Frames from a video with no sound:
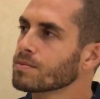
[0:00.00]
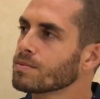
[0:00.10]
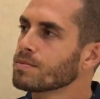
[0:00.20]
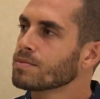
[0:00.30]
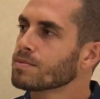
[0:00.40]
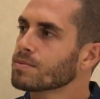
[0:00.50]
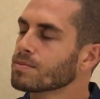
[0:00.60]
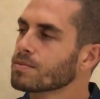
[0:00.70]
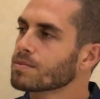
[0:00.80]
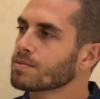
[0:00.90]

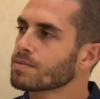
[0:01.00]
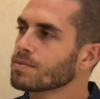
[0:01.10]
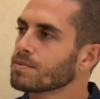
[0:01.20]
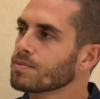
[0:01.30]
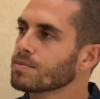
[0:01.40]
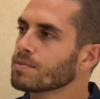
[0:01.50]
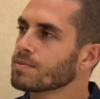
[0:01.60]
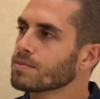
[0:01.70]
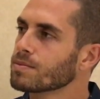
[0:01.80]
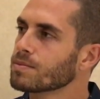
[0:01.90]

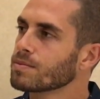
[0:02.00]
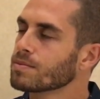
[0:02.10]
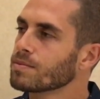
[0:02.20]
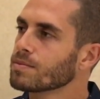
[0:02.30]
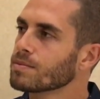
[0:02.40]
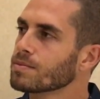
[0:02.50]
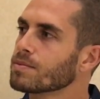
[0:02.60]
(not speaking)